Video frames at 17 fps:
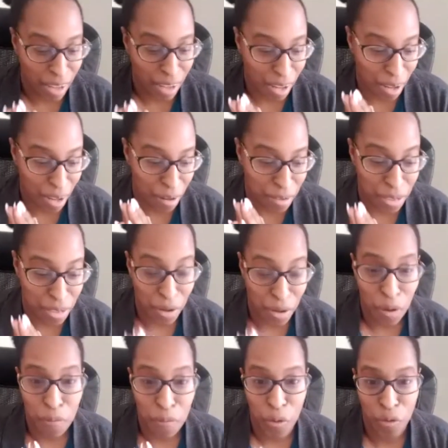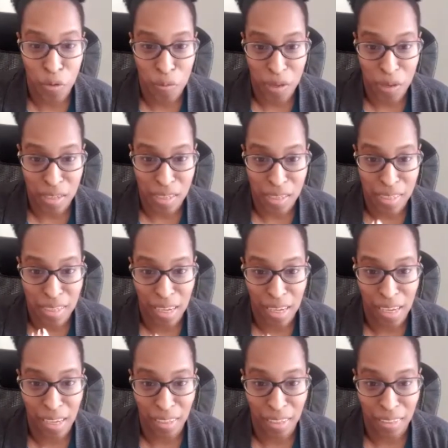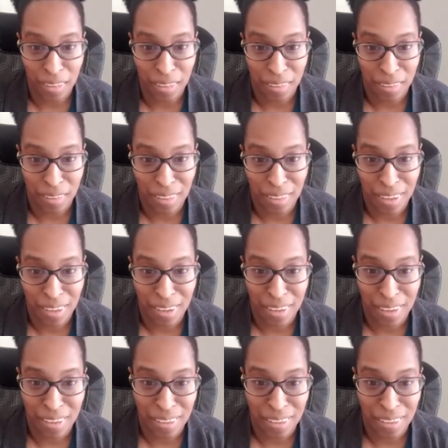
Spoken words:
Slow movements is key, and